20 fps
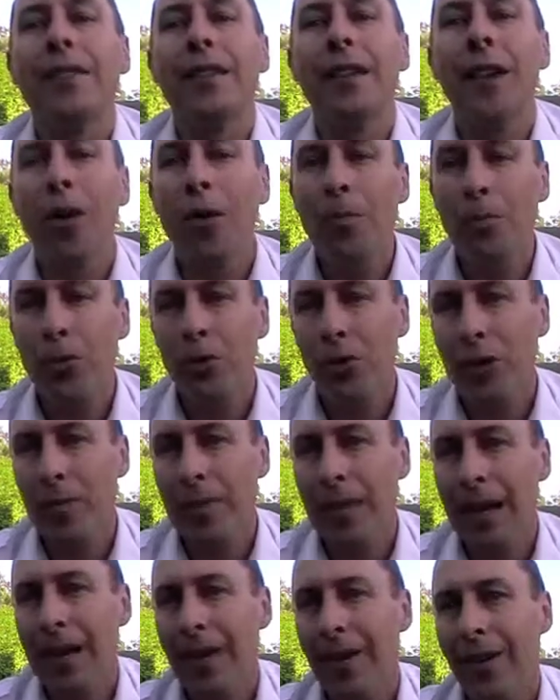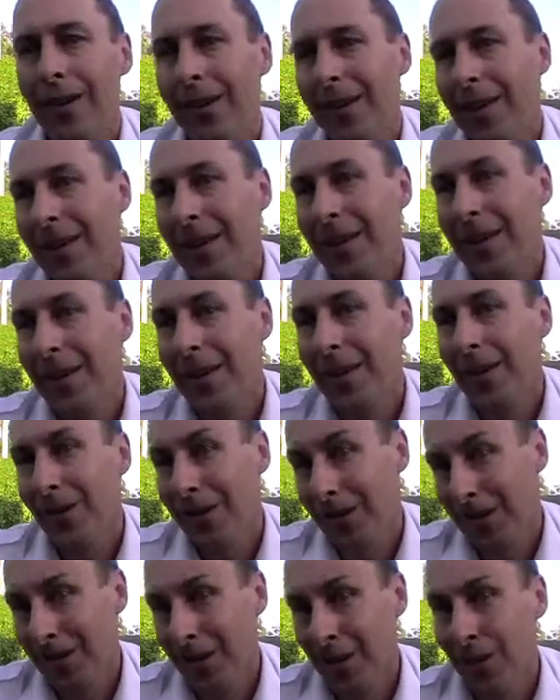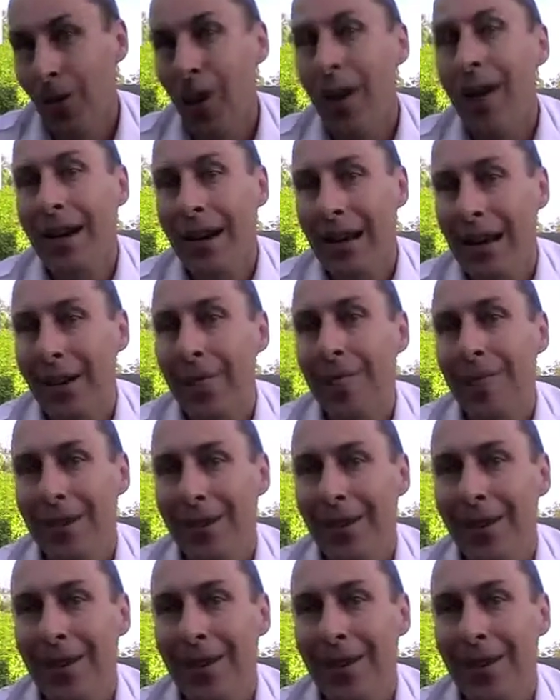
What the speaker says: Now I'm talking about the right arm.